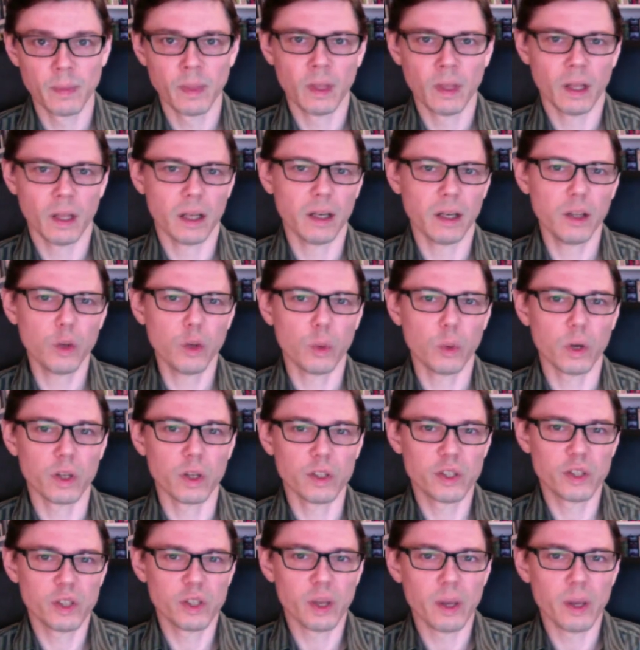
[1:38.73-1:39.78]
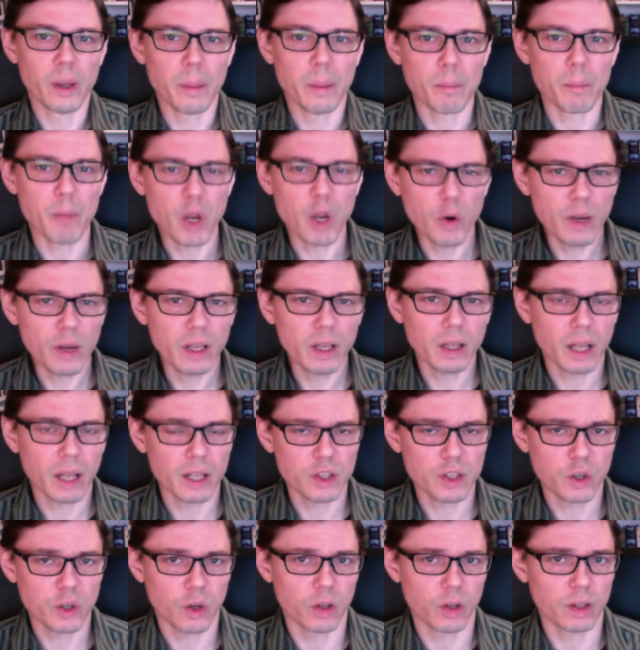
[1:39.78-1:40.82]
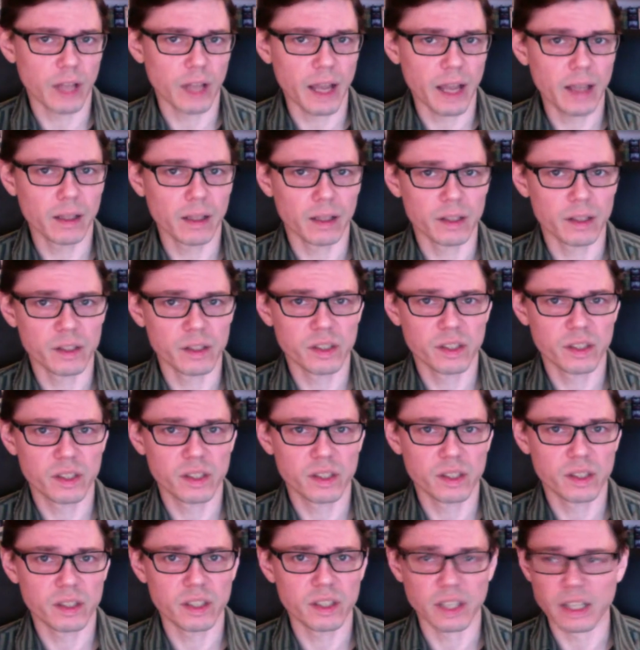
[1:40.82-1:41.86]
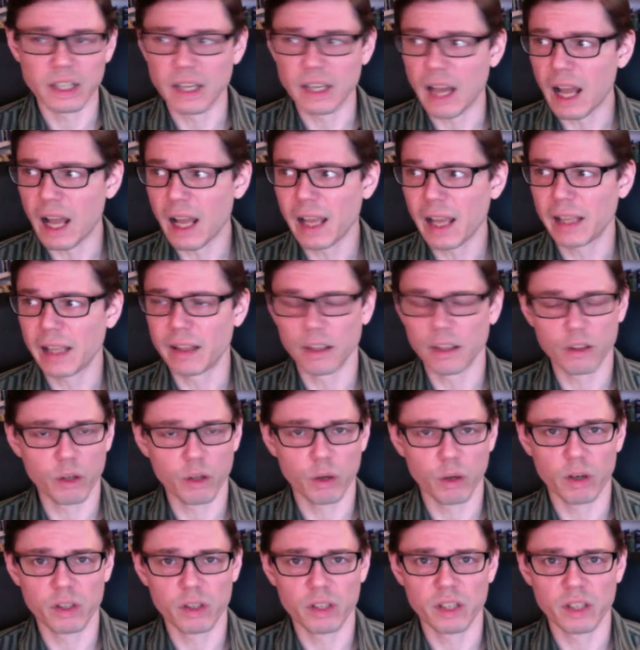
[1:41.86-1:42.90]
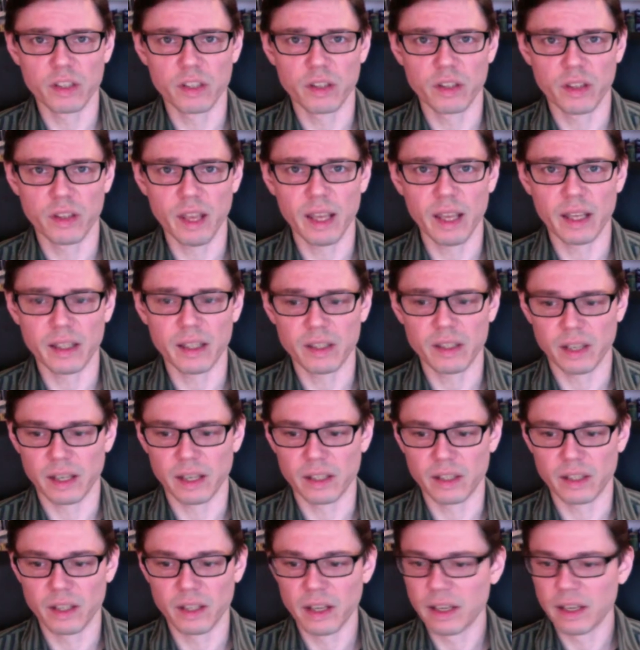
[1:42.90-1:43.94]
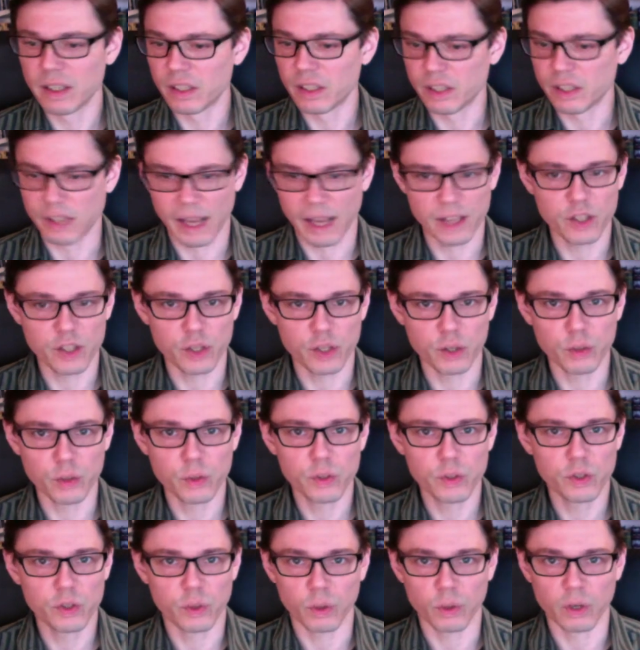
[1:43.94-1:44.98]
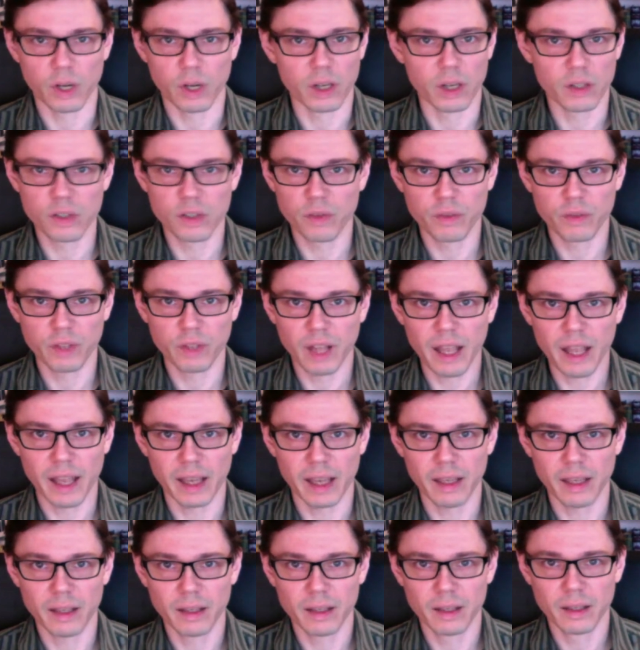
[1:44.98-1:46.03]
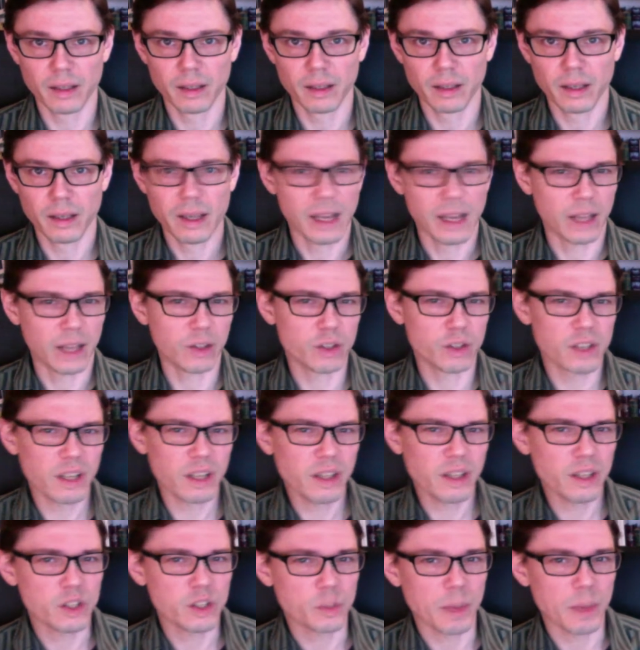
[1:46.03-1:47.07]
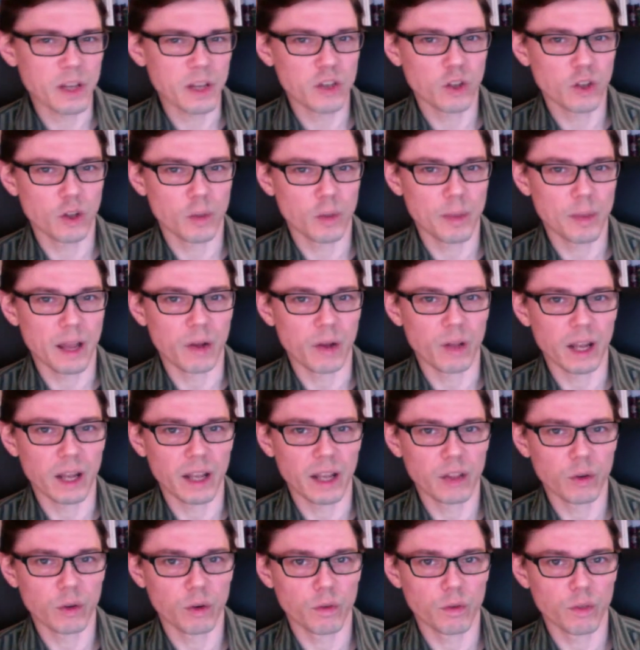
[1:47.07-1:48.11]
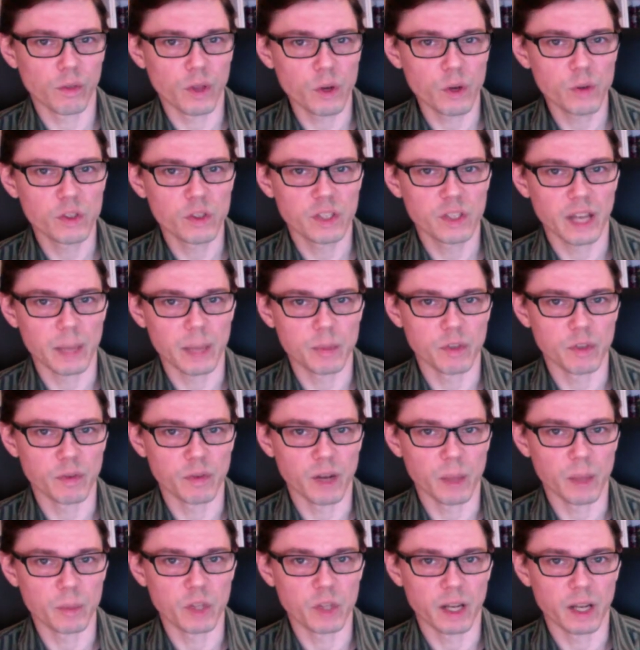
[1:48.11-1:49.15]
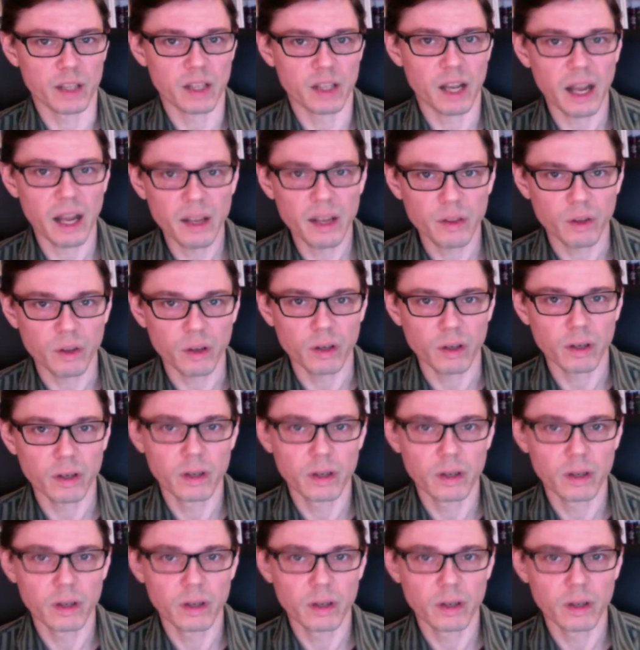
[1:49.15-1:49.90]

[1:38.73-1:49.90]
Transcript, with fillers: In other words, mereological nihilists deny that there are such things as statues or hunks of clay. And there's nothing special about either of those types of objects either.